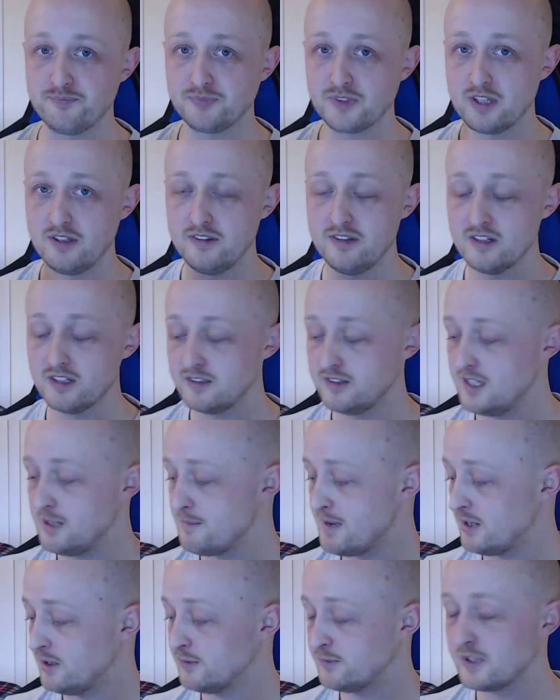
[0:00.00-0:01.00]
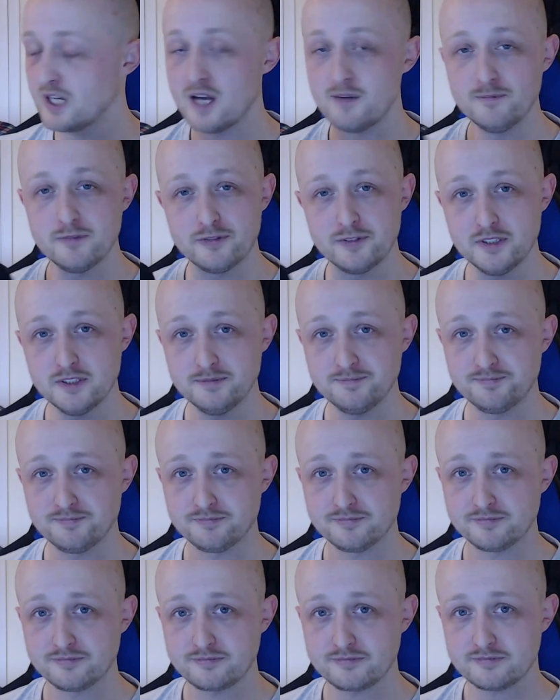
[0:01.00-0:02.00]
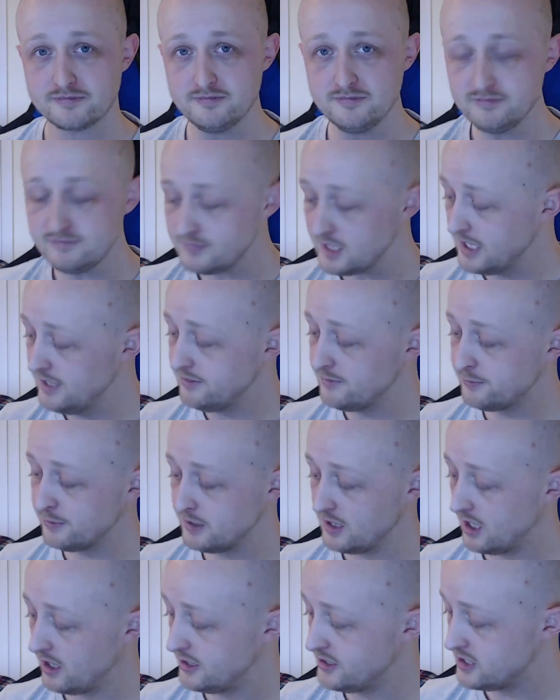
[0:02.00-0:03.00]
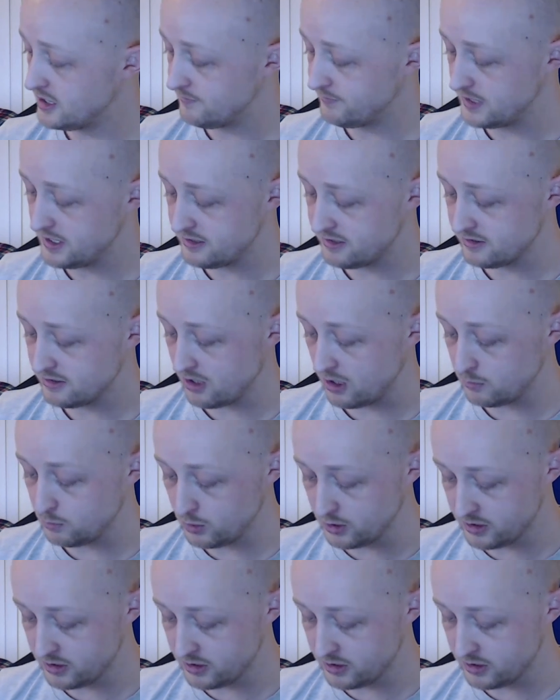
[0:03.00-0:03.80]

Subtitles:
the amount of comfort and for the hygiene reasons, I wouldn't